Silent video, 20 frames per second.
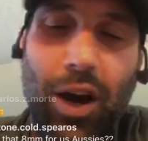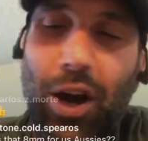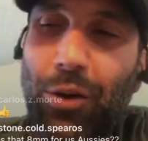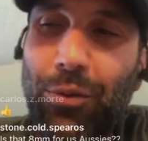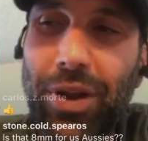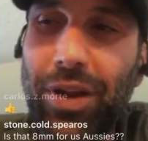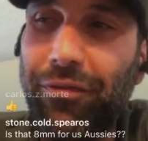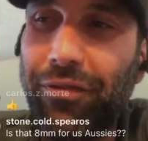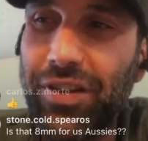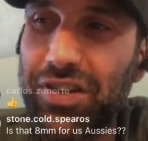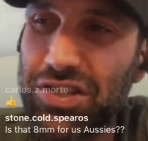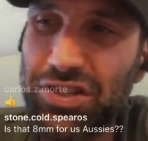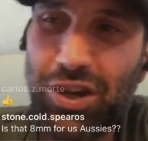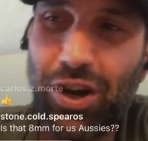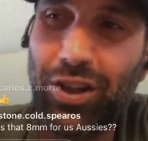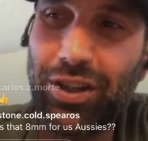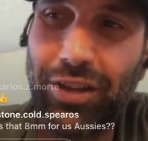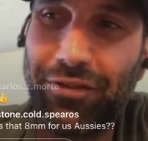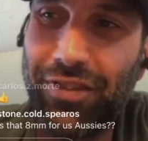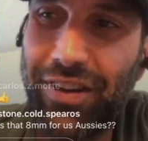Oh, reef fish is a
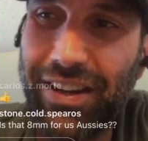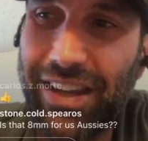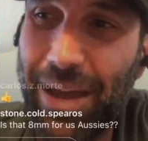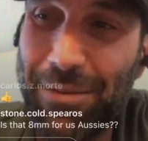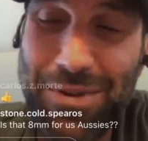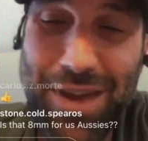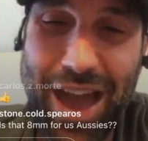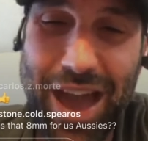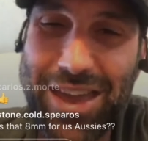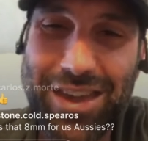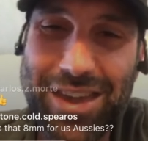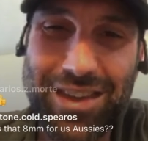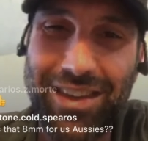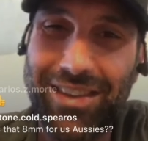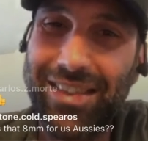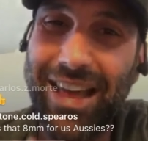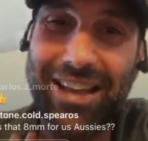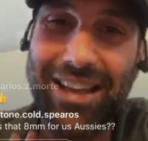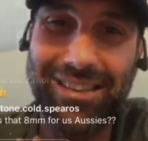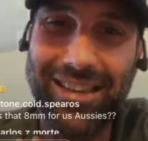whole different game.
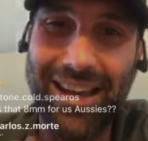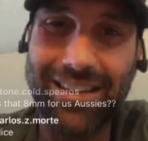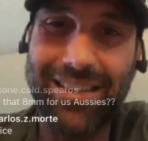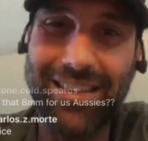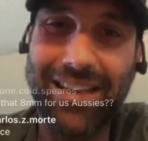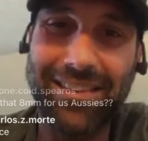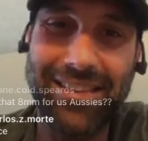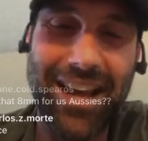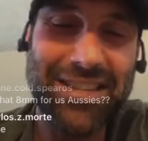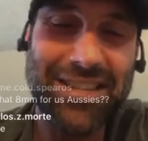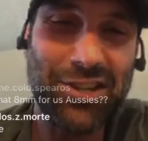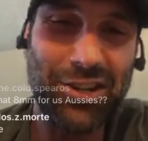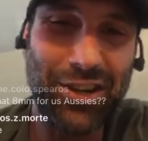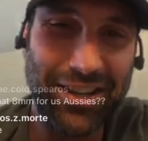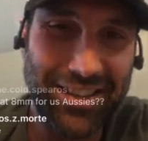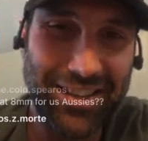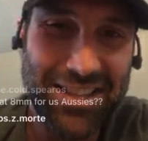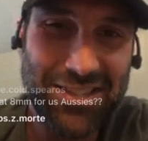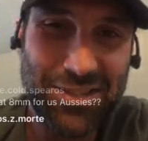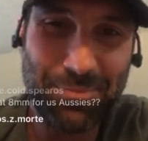Yeah,
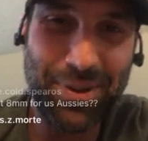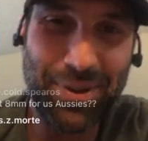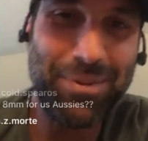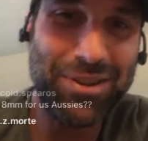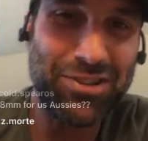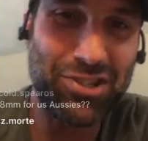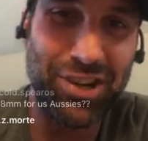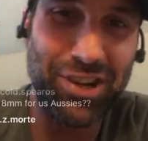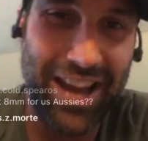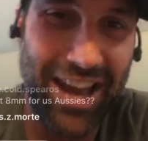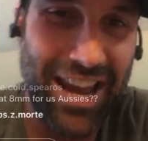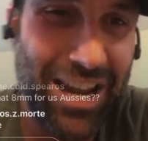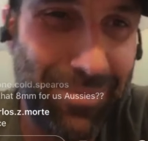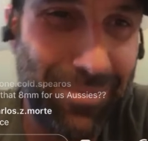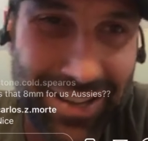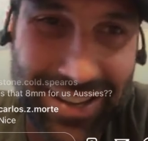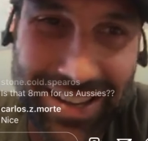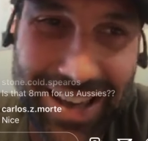that's pretty much your enemy.